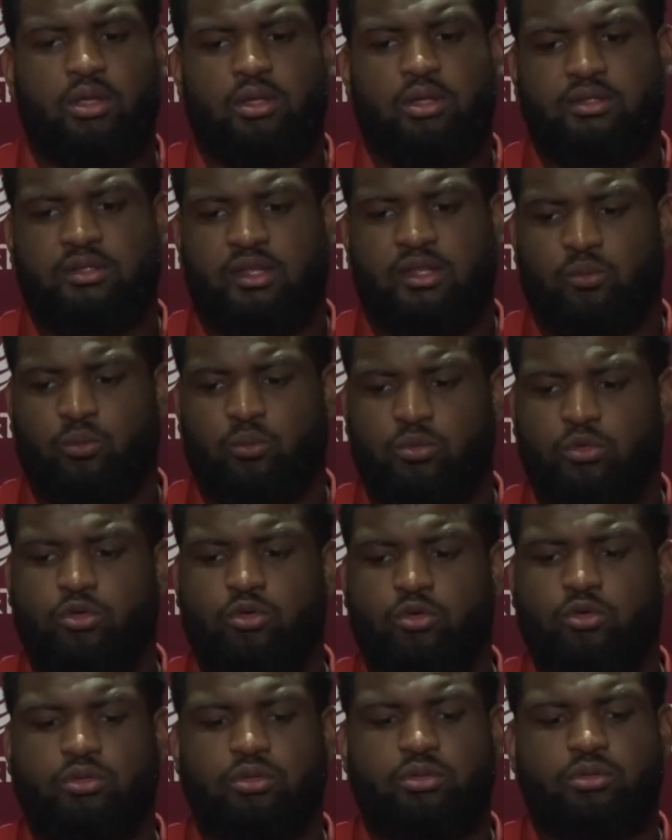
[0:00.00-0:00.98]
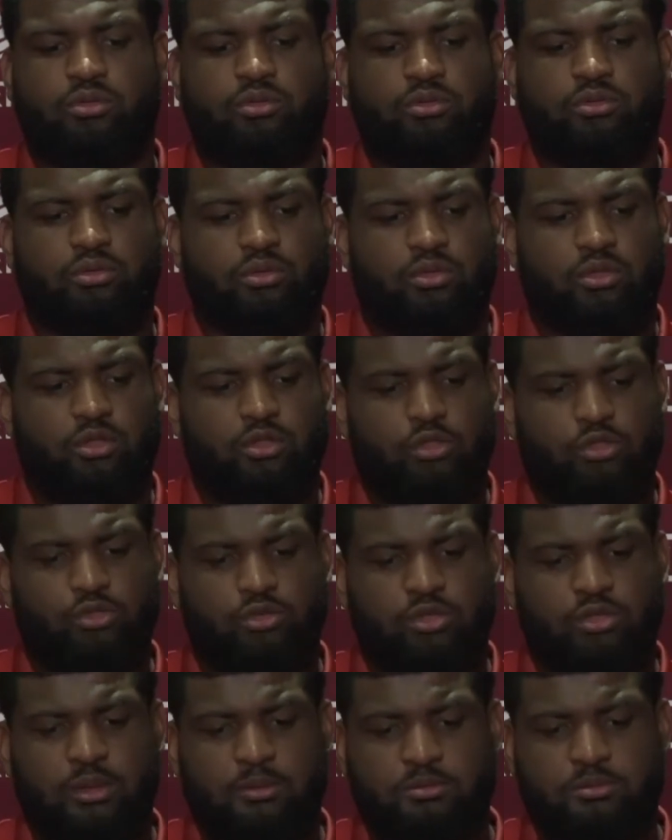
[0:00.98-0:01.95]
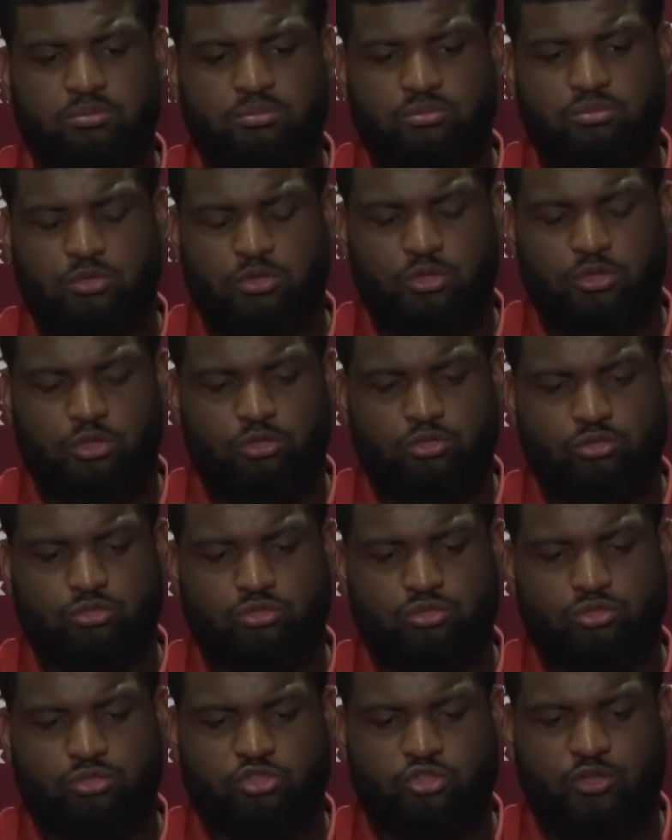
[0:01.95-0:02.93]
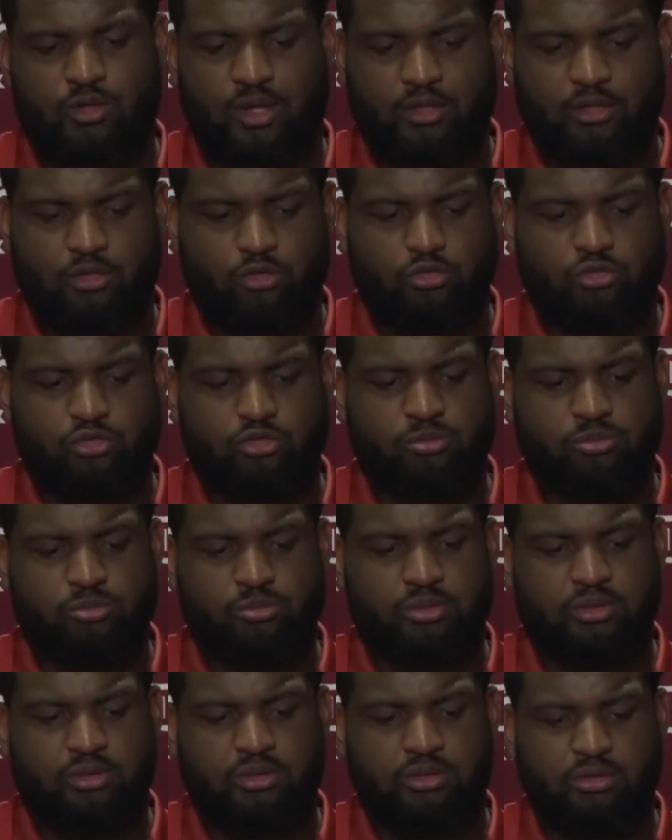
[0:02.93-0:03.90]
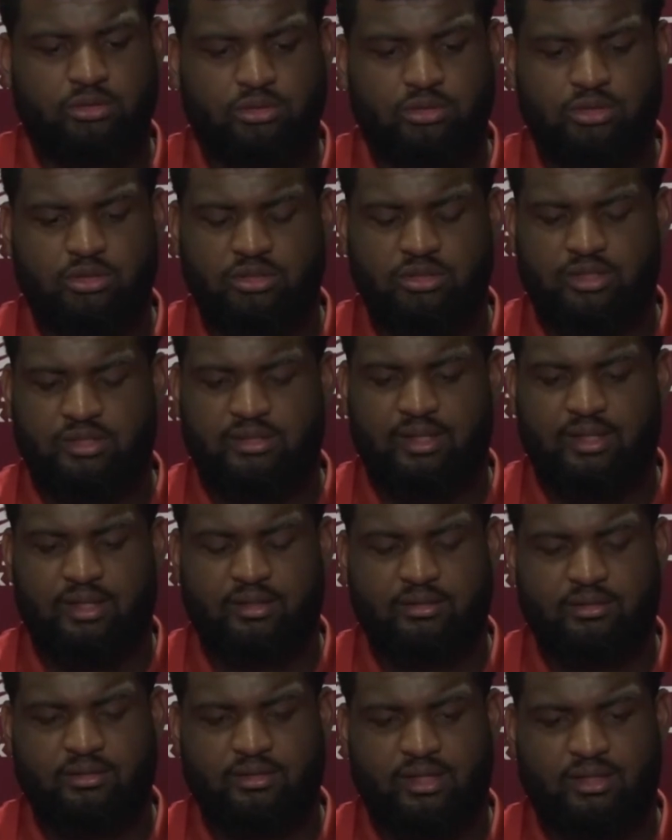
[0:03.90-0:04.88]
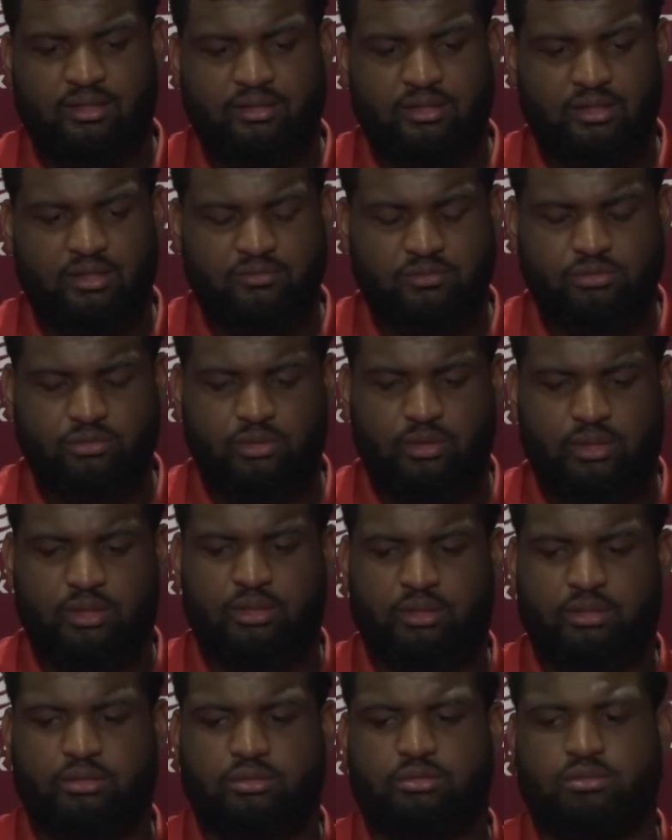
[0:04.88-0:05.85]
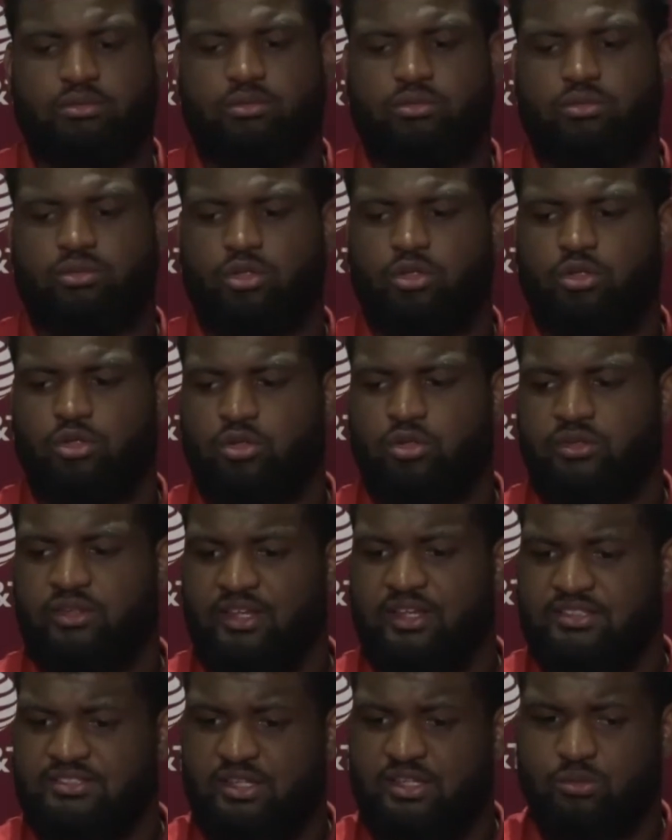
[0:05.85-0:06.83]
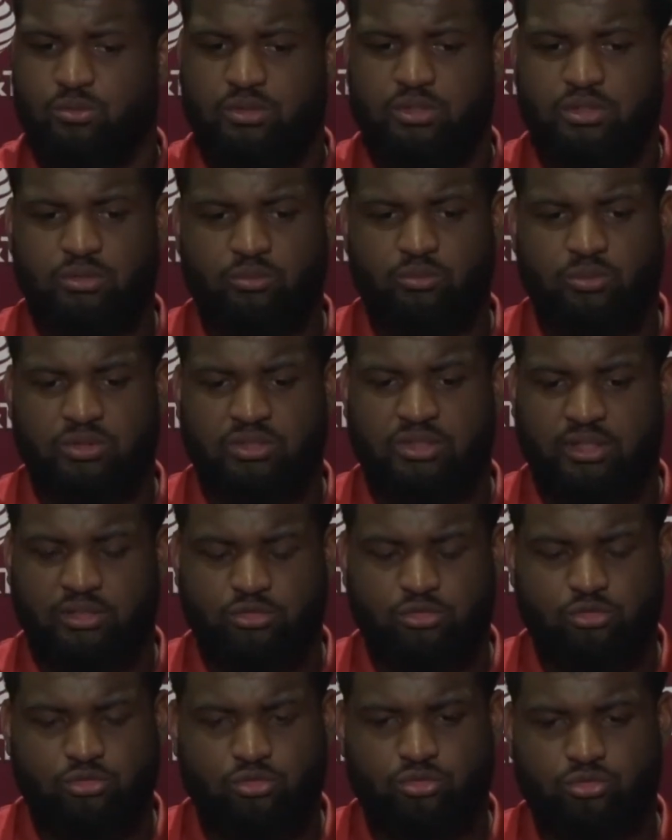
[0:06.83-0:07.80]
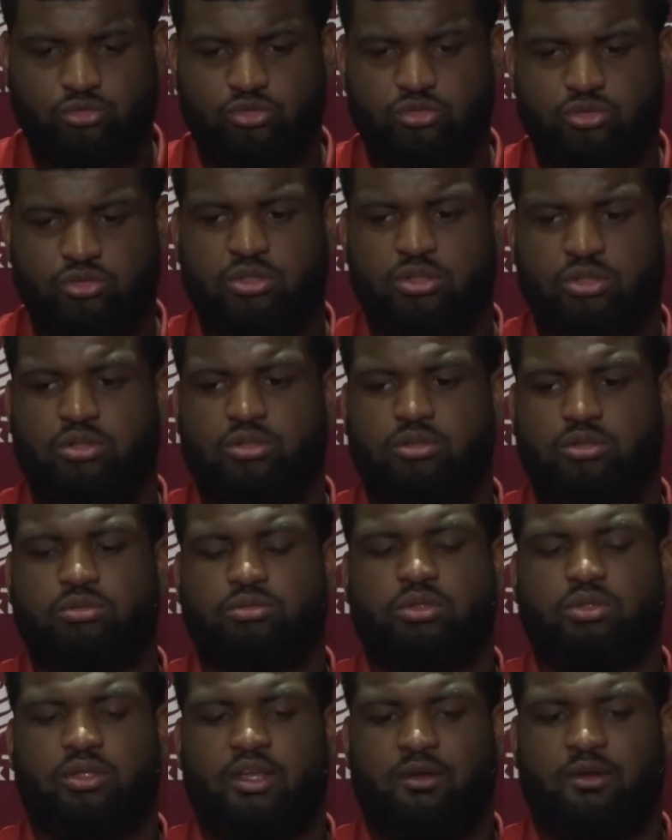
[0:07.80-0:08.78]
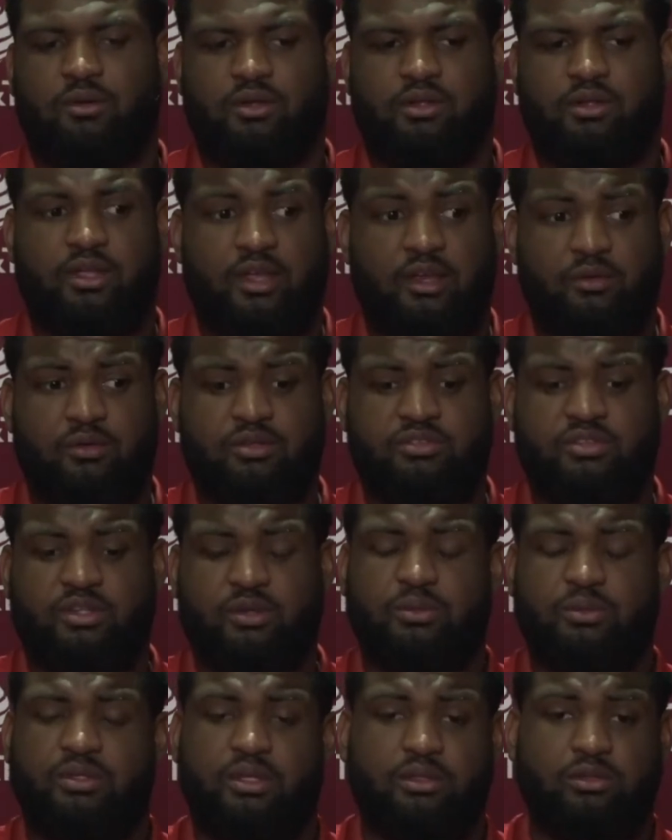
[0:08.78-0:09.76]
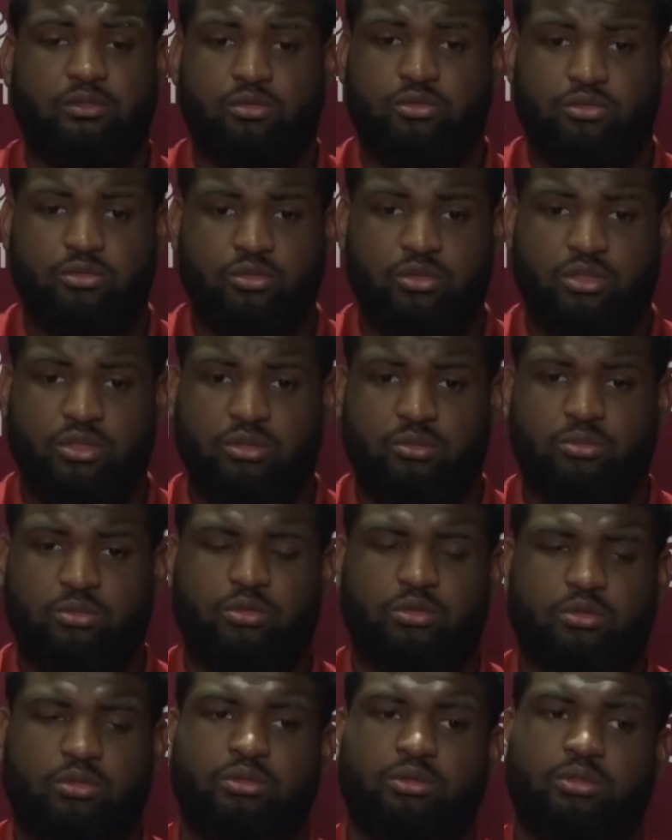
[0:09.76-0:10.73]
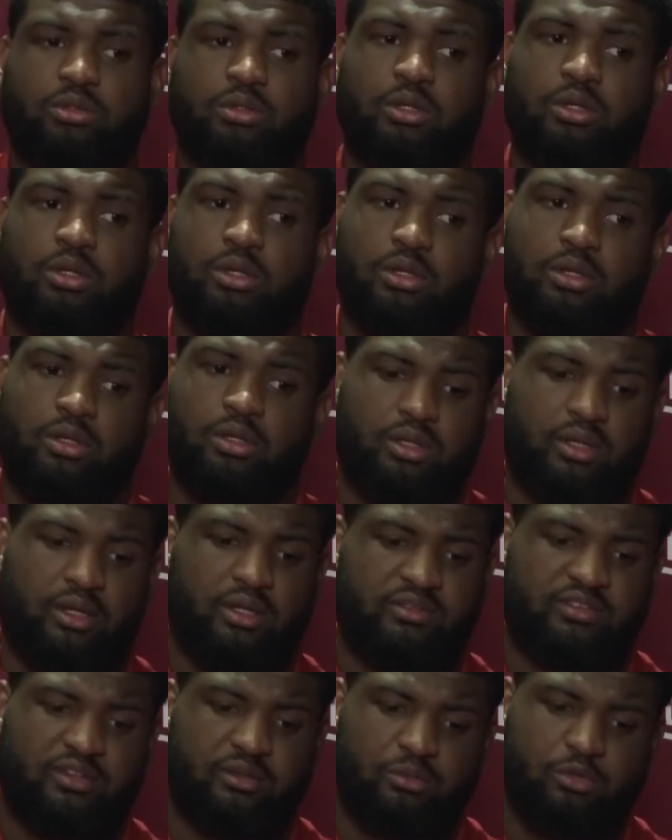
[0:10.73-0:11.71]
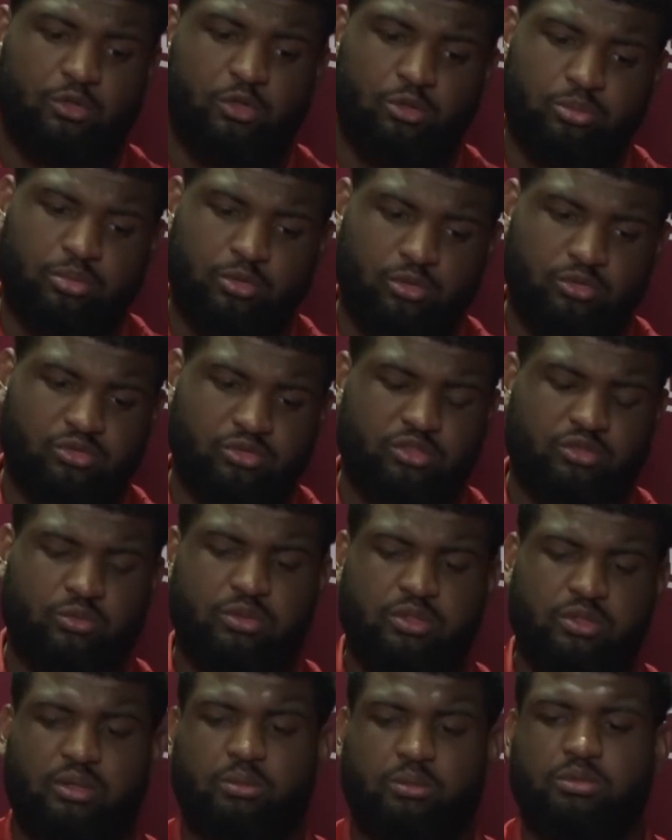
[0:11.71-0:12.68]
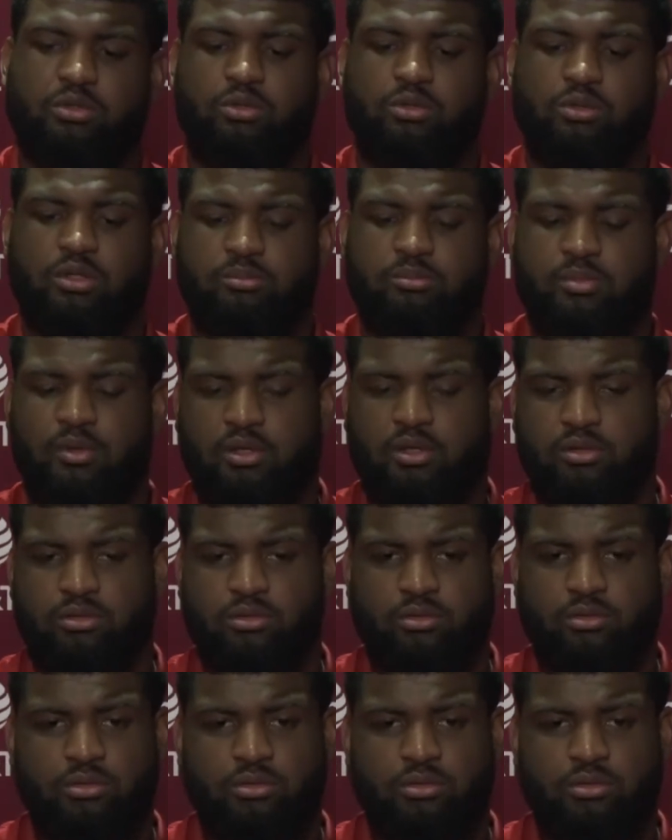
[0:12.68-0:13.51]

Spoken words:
that we're going to, you know, keep, you know, striving on to be good at that level. And, you know, the things that we didn't do too good on, the areas that we didn't do too good, we're going to, like I said, we're going to approach this week and we're going to get better